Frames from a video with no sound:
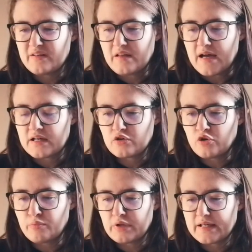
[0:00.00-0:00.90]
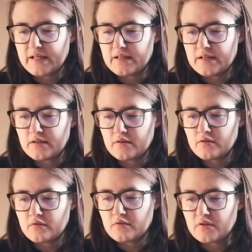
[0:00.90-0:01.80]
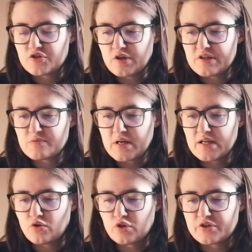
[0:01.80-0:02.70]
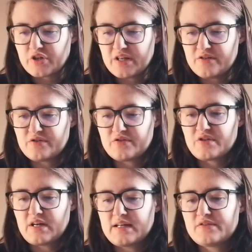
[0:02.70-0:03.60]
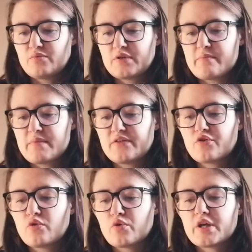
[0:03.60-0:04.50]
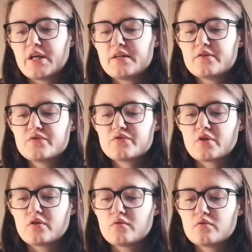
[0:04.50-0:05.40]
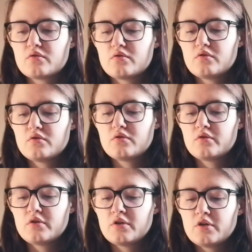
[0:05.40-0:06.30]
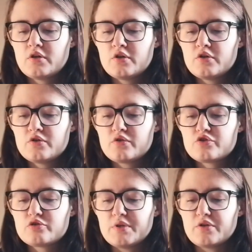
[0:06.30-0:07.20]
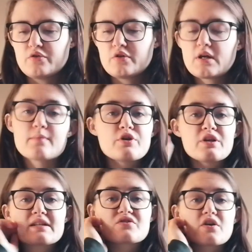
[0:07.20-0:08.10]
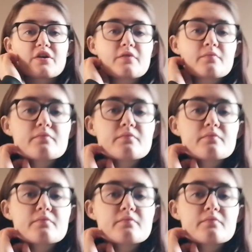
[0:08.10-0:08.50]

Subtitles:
that complicated. There's not as many color changes as when I made the corgi, so should be good. I'm gonna get started.